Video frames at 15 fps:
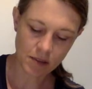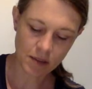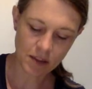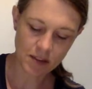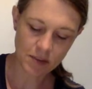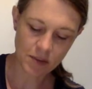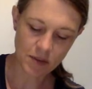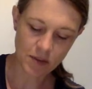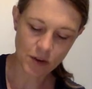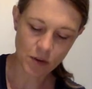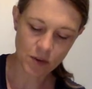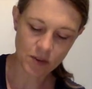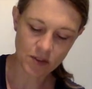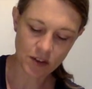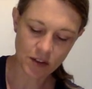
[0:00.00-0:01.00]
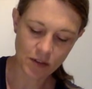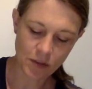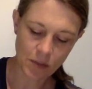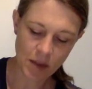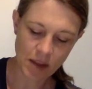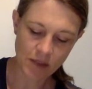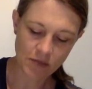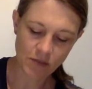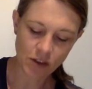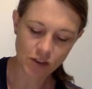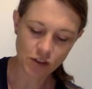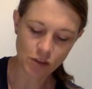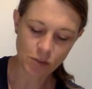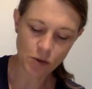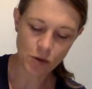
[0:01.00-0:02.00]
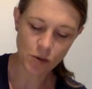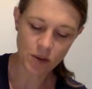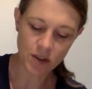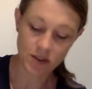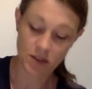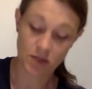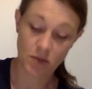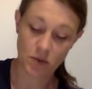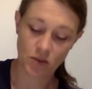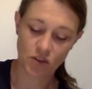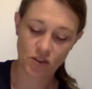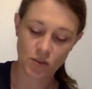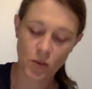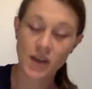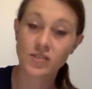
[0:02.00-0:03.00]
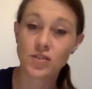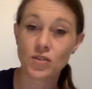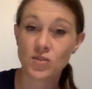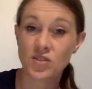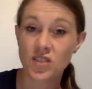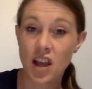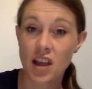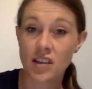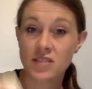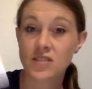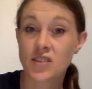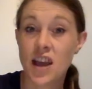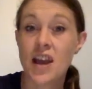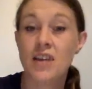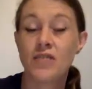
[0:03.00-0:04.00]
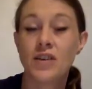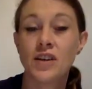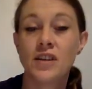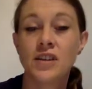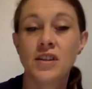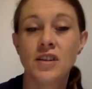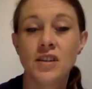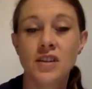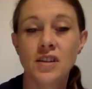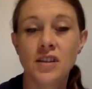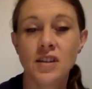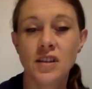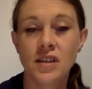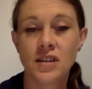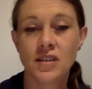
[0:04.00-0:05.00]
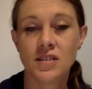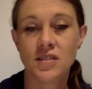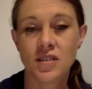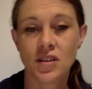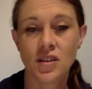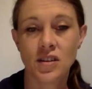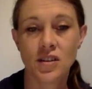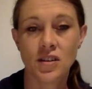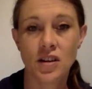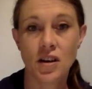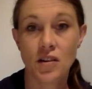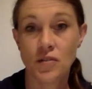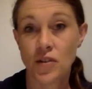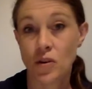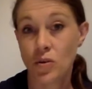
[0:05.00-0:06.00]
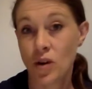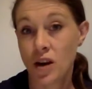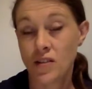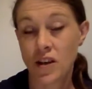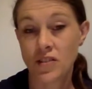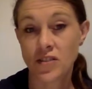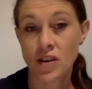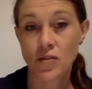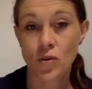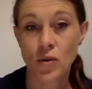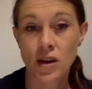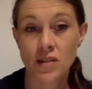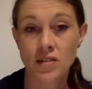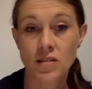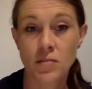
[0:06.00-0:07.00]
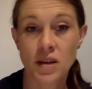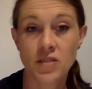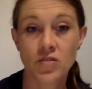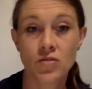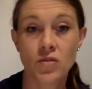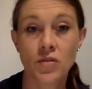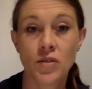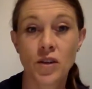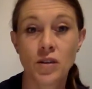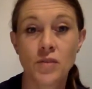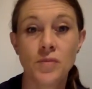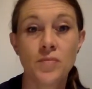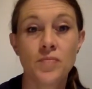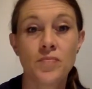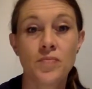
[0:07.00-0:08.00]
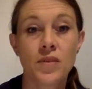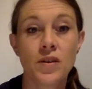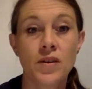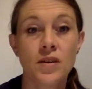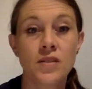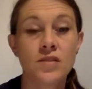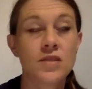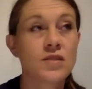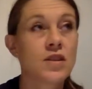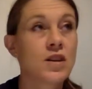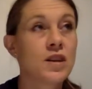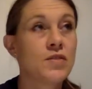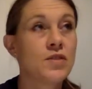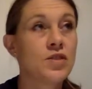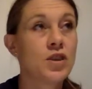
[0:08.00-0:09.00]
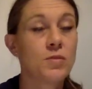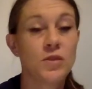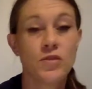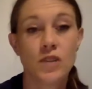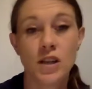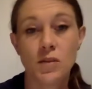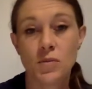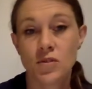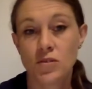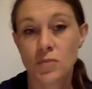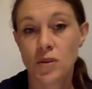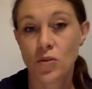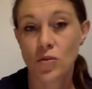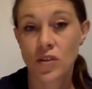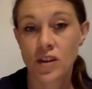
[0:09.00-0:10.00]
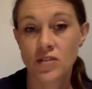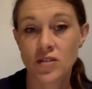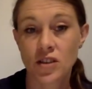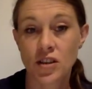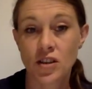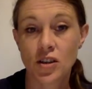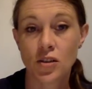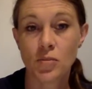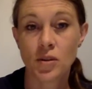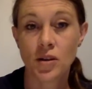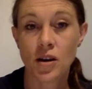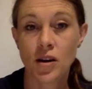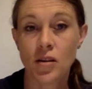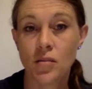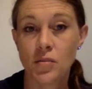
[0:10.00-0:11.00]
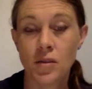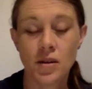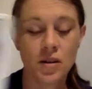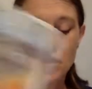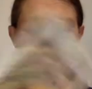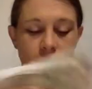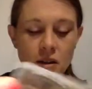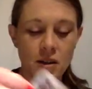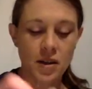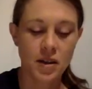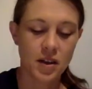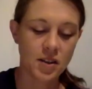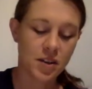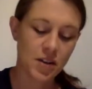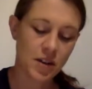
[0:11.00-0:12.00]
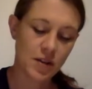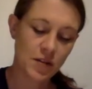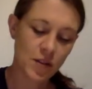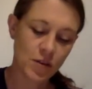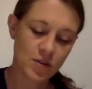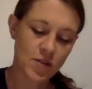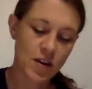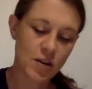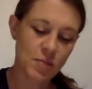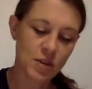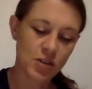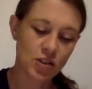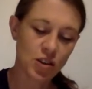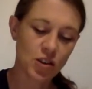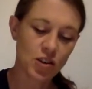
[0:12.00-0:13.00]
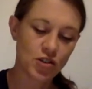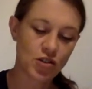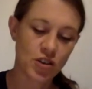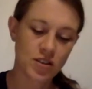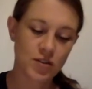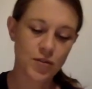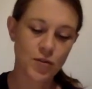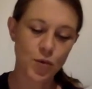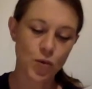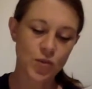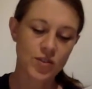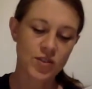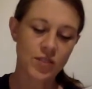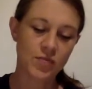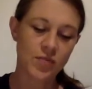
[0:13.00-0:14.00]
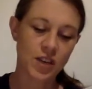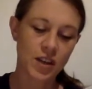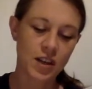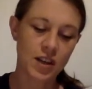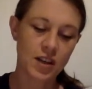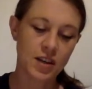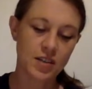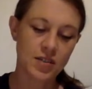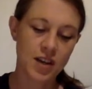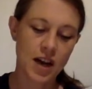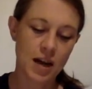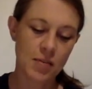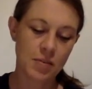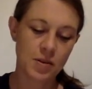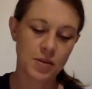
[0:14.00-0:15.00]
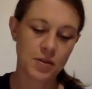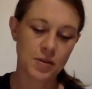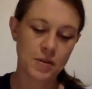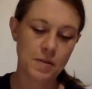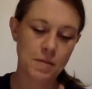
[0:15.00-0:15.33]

makes me feel as if being vulnerable is just way too scary. And I feel like that devil gets the better of you. So it's like every time you really want to be authentic and open up, I don't know, it feels very much like you're trying to force something here to happen.